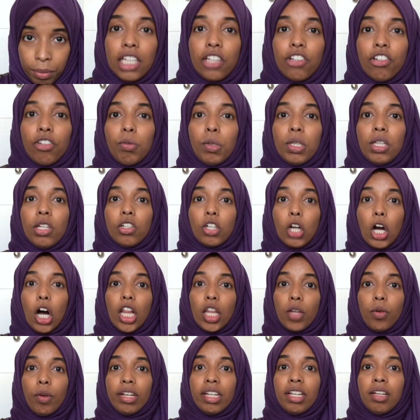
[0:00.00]
He just wasn't
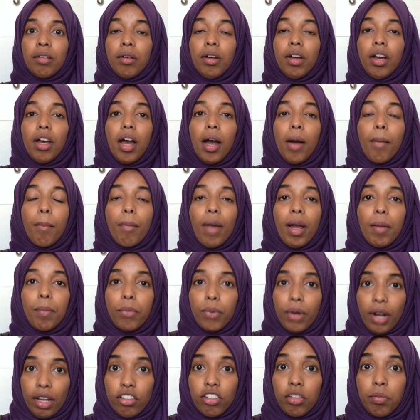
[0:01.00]
tolerating my
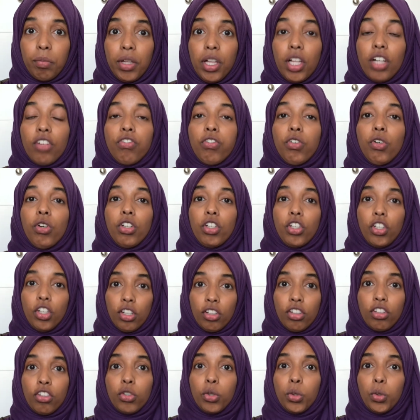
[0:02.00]
breast milk for a
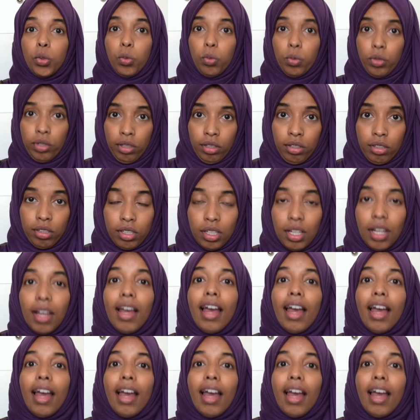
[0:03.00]
good 2 weeks.